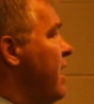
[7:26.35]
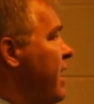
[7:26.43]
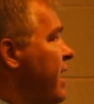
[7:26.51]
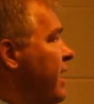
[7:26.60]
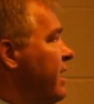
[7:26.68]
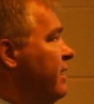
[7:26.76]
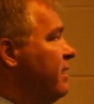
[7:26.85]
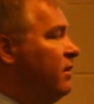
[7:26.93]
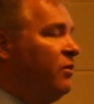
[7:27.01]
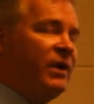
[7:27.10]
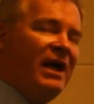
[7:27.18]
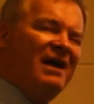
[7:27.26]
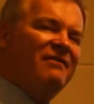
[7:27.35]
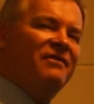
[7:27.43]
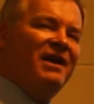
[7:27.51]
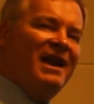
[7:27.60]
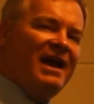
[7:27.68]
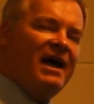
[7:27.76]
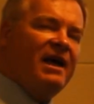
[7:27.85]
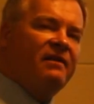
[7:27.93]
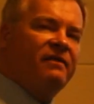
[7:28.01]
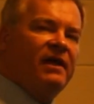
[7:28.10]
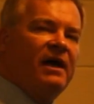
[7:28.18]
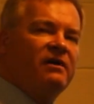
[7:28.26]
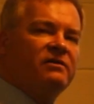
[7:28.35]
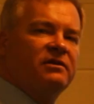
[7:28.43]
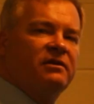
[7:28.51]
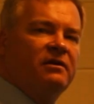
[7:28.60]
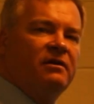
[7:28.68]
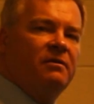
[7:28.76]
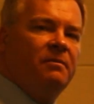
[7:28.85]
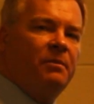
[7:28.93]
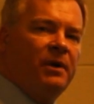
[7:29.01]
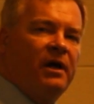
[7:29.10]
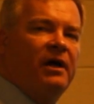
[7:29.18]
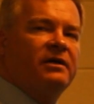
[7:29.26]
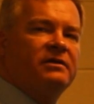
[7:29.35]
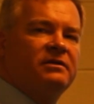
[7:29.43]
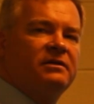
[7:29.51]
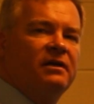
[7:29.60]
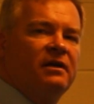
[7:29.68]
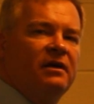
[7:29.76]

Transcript: And we have 9,000 plus